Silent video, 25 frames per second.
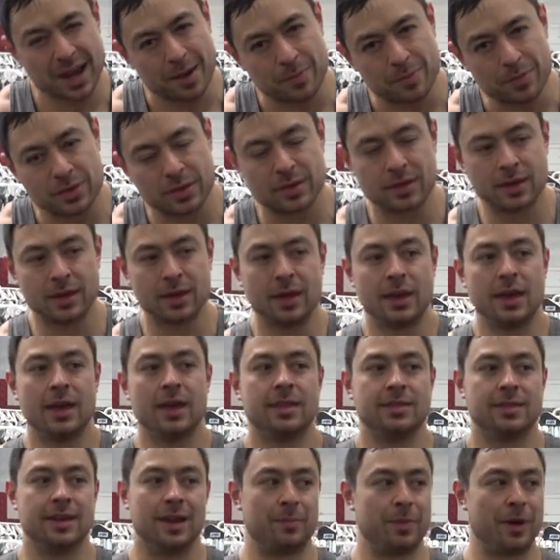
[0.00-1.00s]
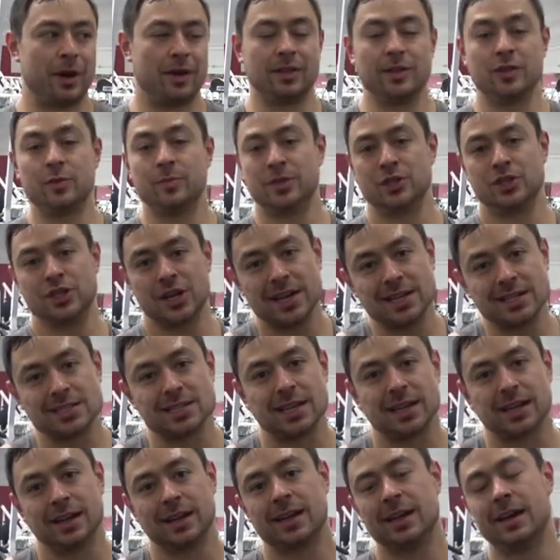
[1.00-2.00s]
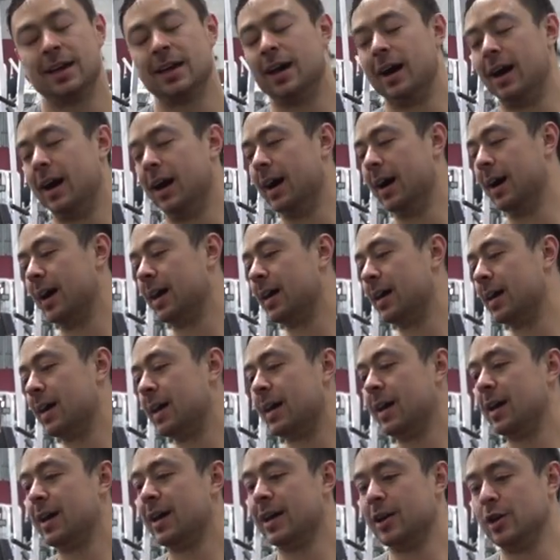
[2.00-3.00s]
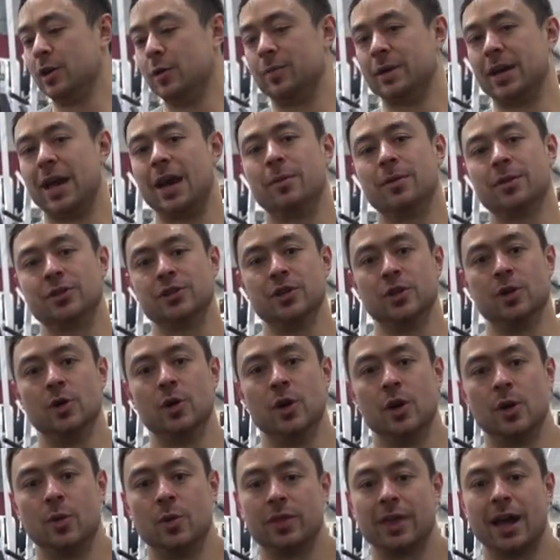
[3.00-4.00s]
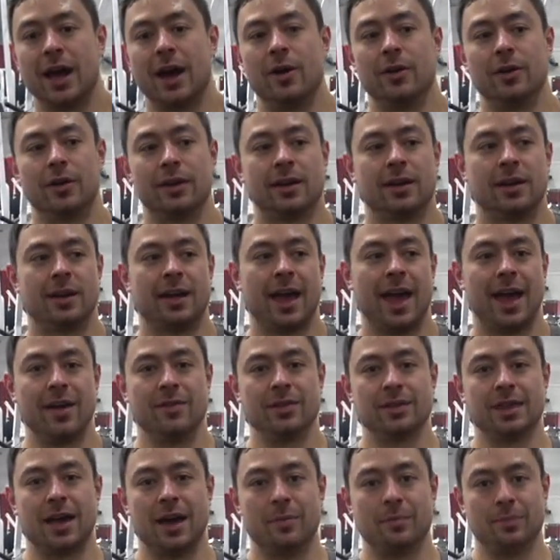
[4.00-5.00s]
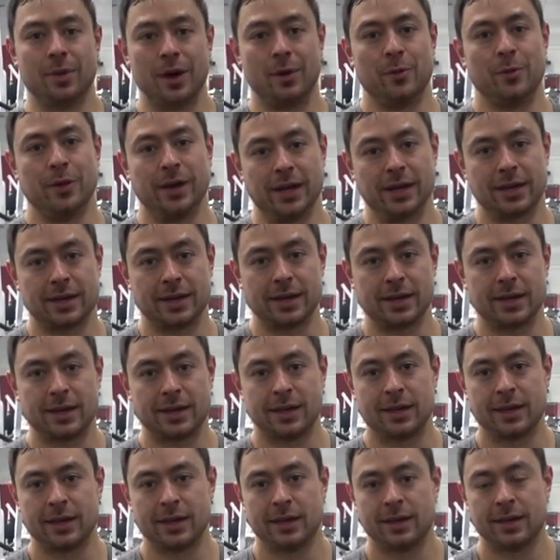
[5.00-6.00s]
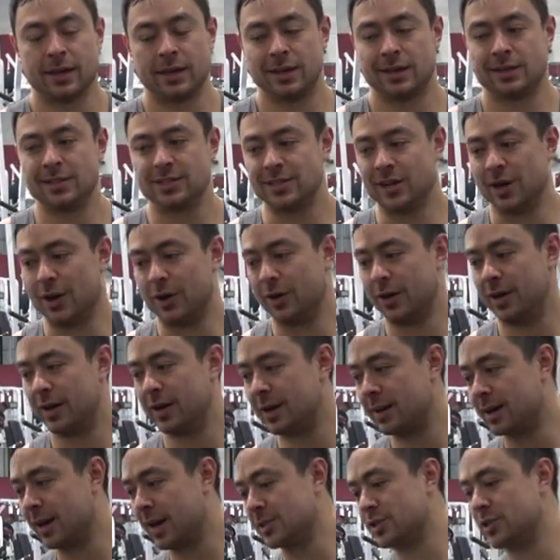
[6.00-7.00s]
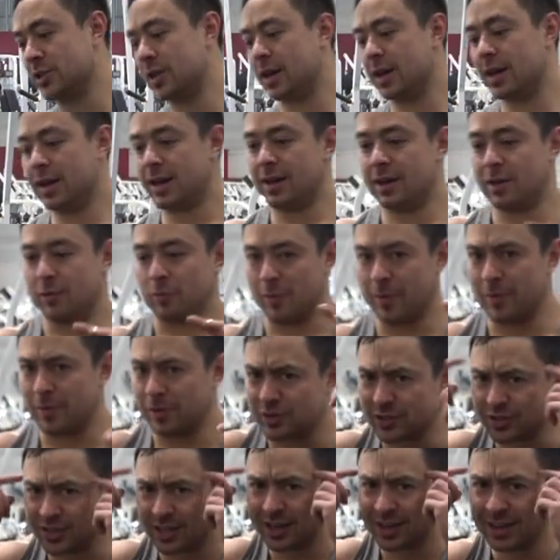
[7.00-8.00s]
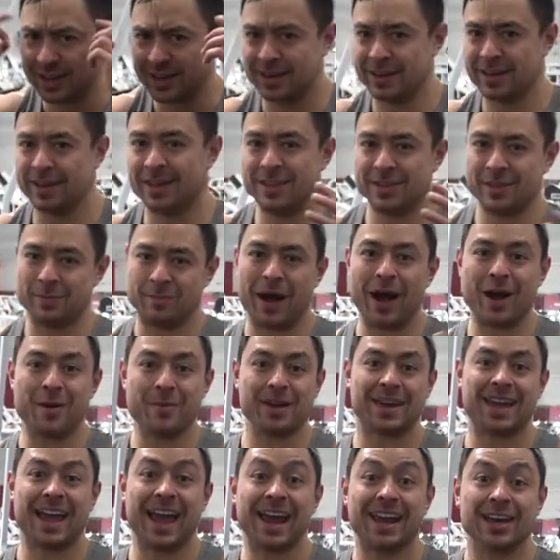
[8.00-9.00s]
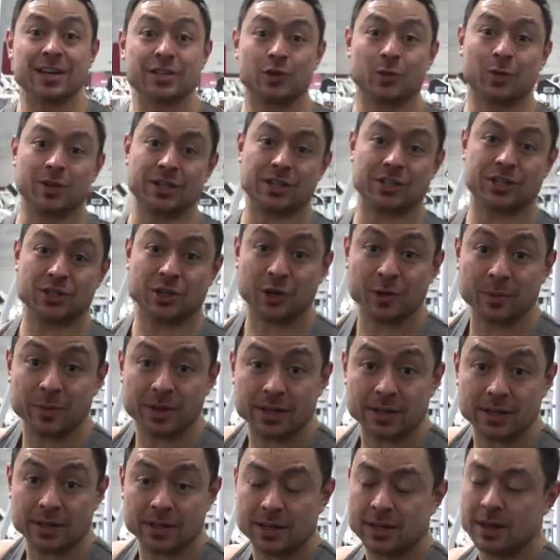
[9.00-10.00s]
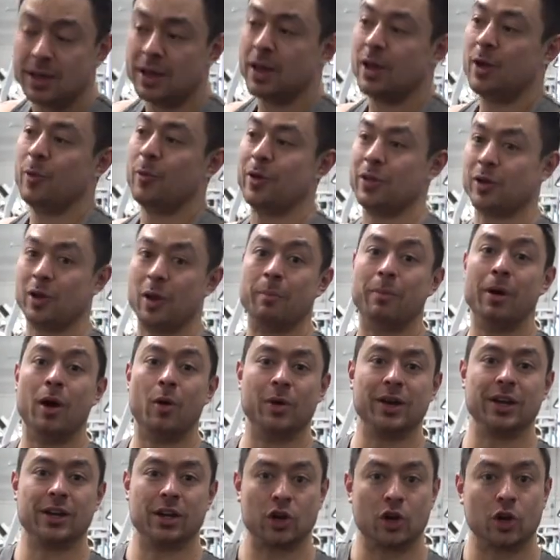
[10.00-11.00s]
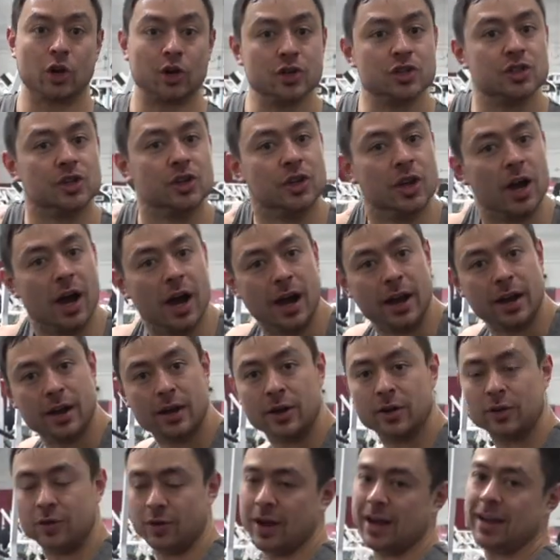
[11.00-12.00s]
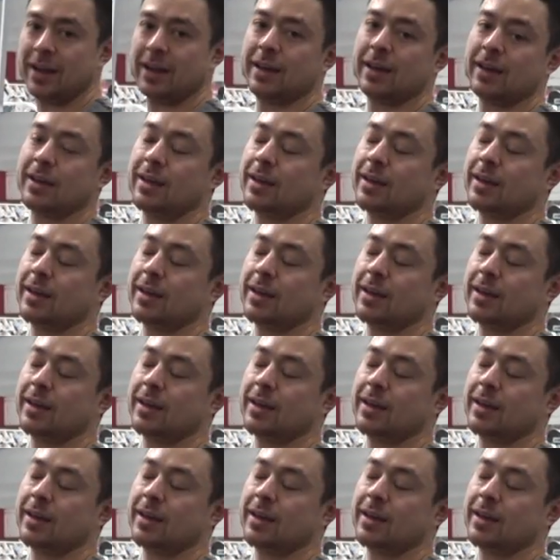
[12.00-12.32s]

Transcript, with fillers: depth that apparently you've been chasing, uh, you'll be able to without having that butt wink. So guys, remember there's biomechanics are what determine whether a butt wink occurs or not, right?